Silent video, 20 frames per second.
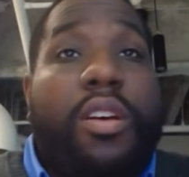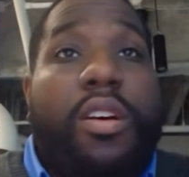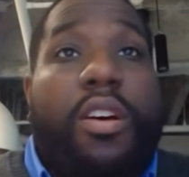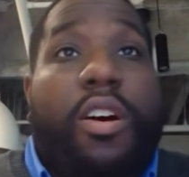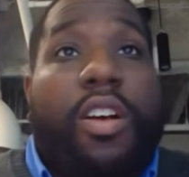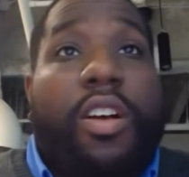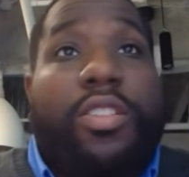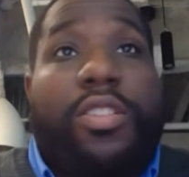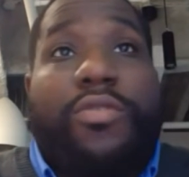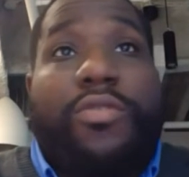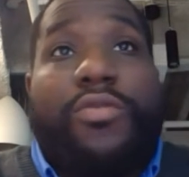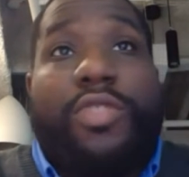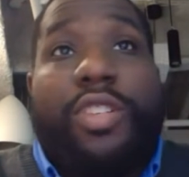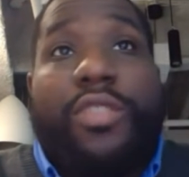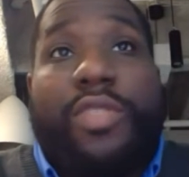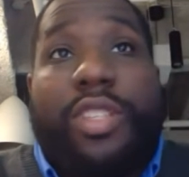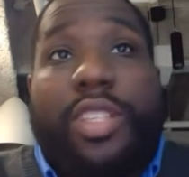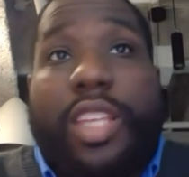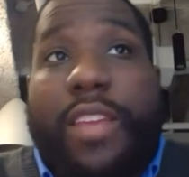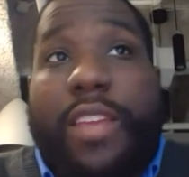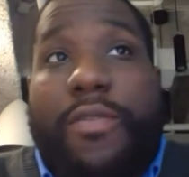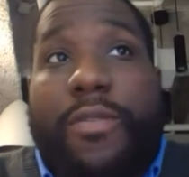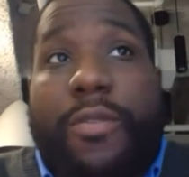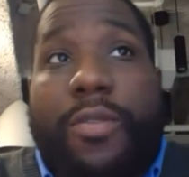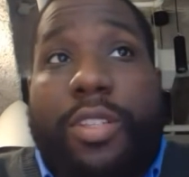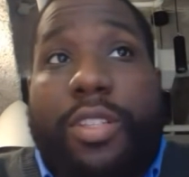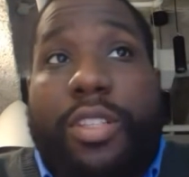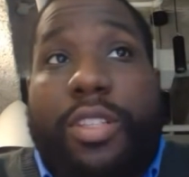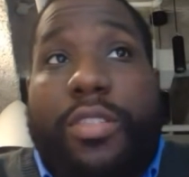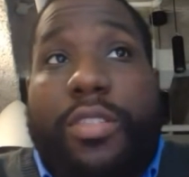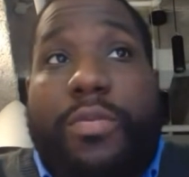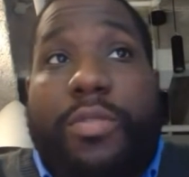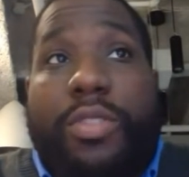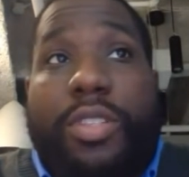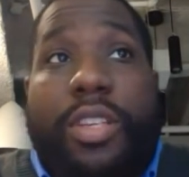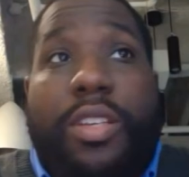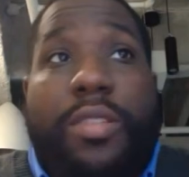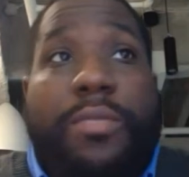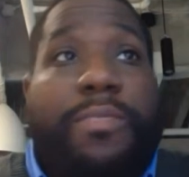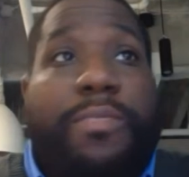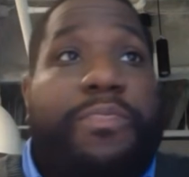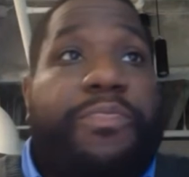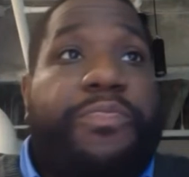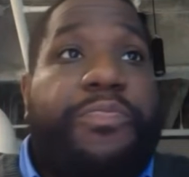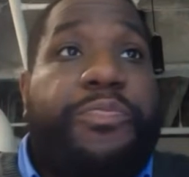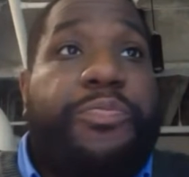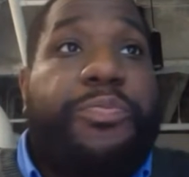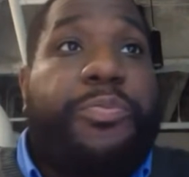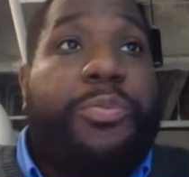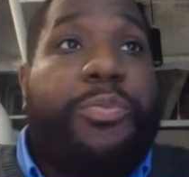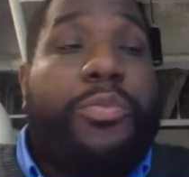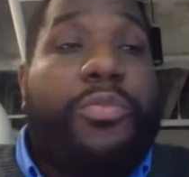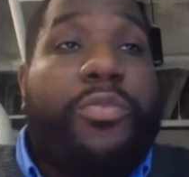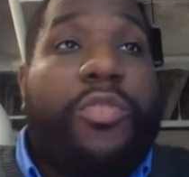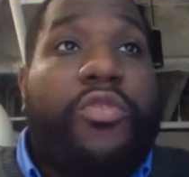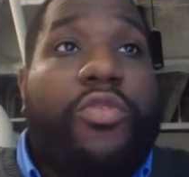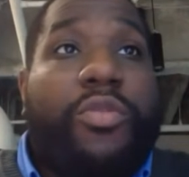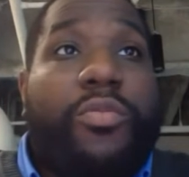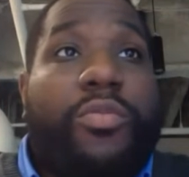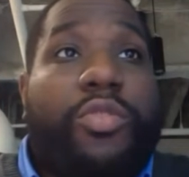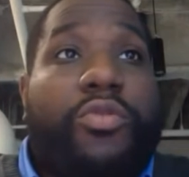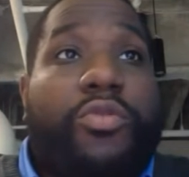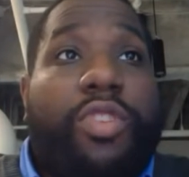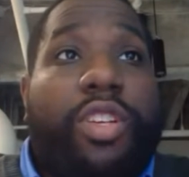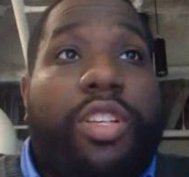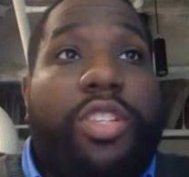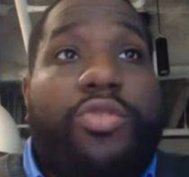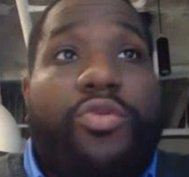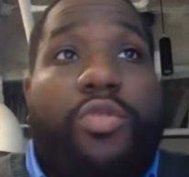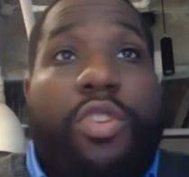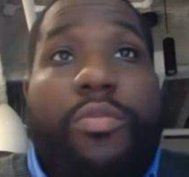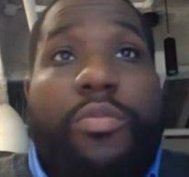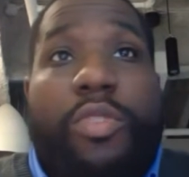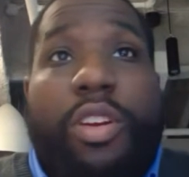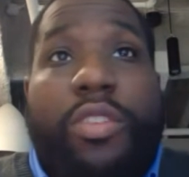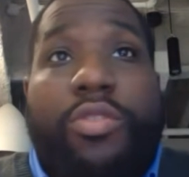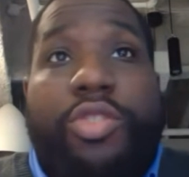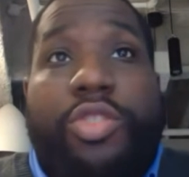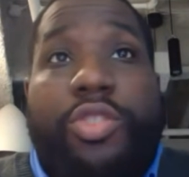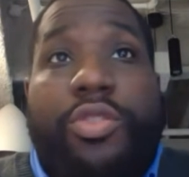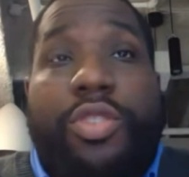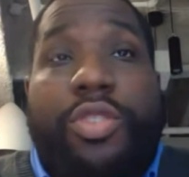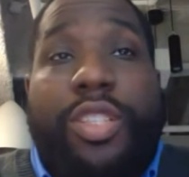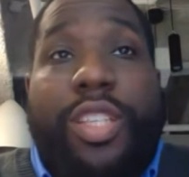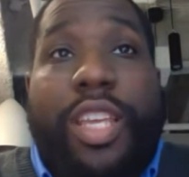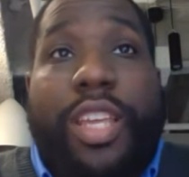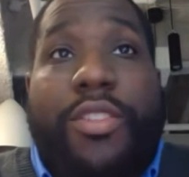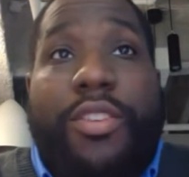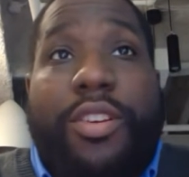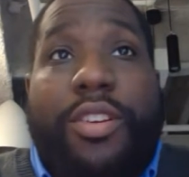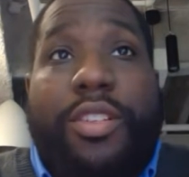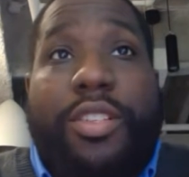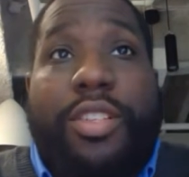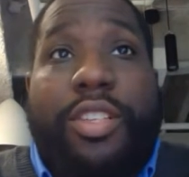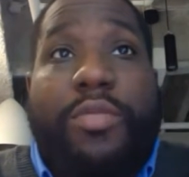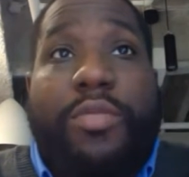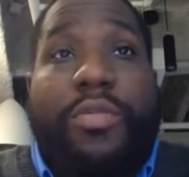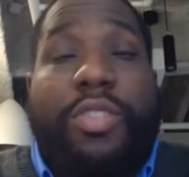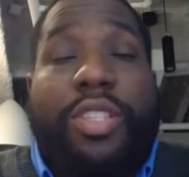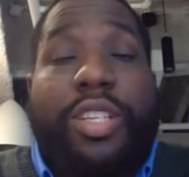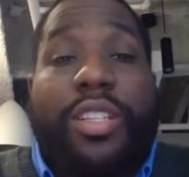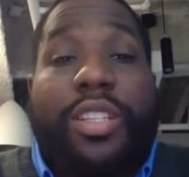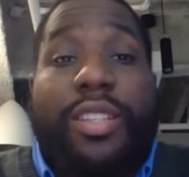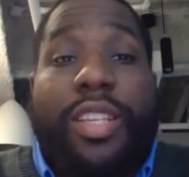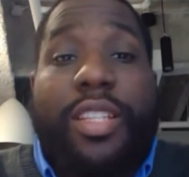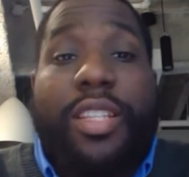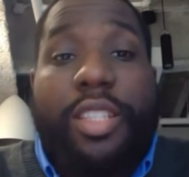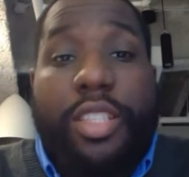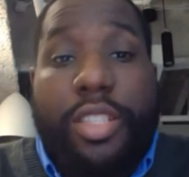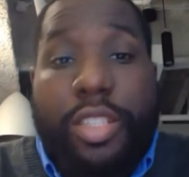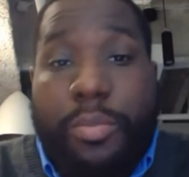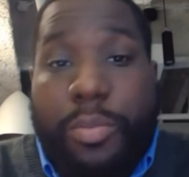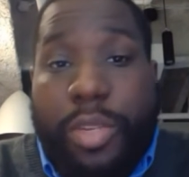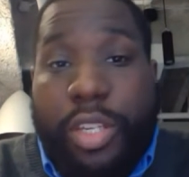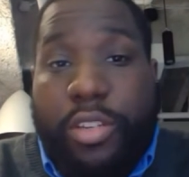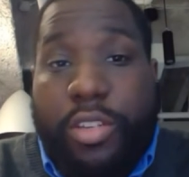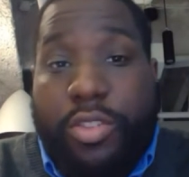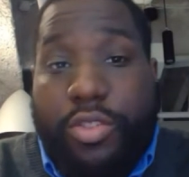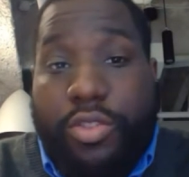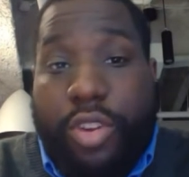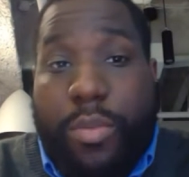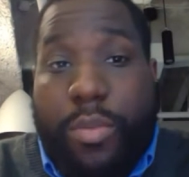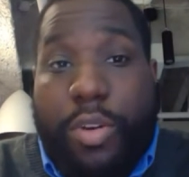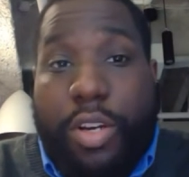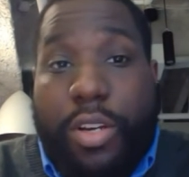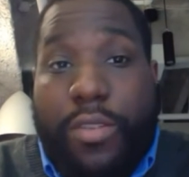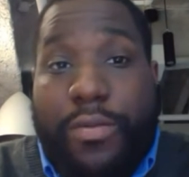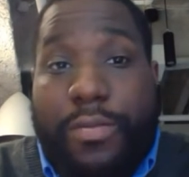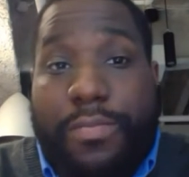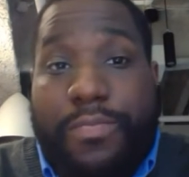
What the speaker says: Austin Reeves is at 46% from three. Troy Brown Jr. is at 36%. Then there's a bigger drop off.